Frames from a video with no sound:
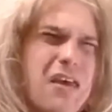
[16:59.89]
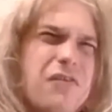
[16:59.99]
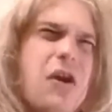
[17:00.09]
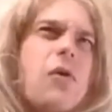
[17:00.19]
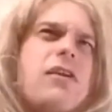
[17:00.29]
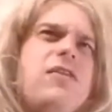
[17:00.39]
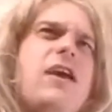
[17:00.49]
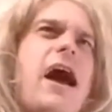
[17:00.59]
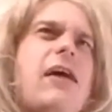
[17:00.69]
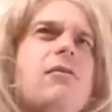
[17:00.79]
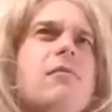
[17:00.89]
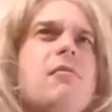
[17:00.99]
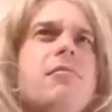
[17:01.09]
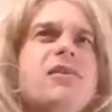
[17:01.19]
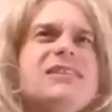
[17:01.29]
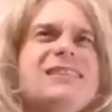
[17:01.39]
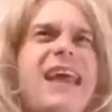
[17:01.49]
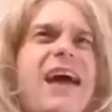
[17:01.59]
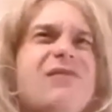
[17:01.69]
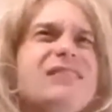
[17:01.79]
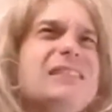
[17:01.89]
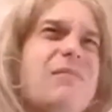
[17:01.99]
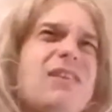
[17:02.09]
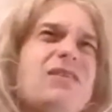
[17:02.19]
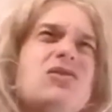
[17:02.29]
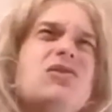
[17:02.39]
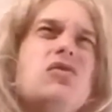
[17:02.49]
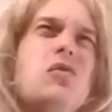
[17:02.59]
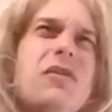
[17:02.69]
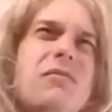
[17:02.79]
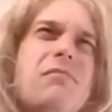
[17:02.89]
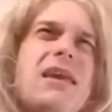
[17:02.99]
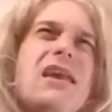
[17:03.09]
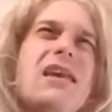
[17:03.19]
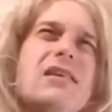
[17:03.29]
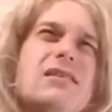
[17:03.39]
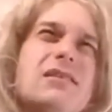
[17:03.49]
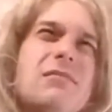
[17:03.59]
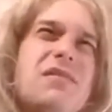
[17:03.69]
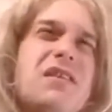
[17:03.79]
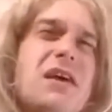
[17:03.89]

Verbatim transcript: The only thing I remember is they have something to do with me, something